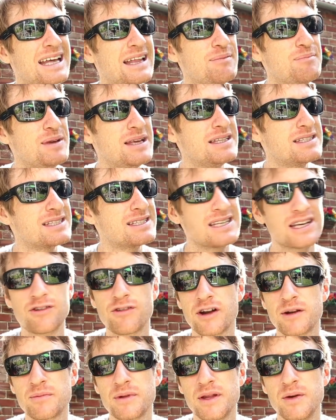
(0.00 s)
It means it's
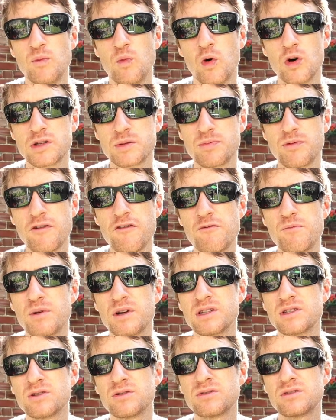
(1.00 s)
incredibly waterproof, but
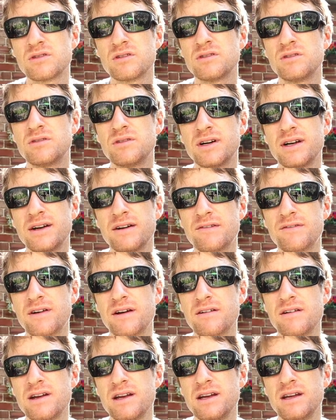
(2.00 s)
it's also
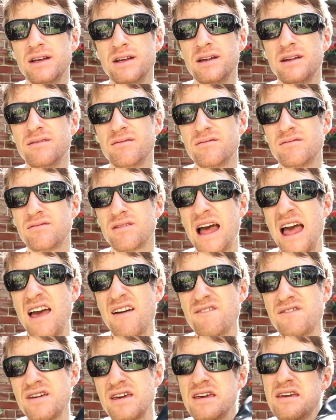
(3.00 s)
very
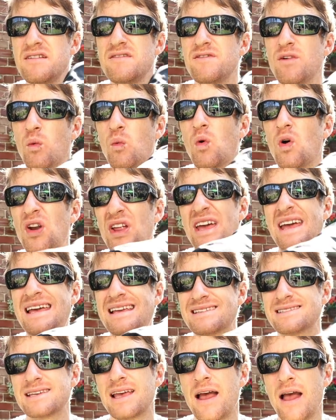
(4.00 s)
heavy for what it
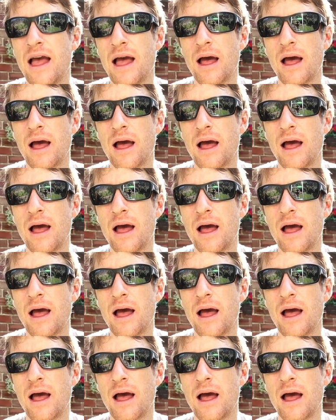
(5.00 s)
is.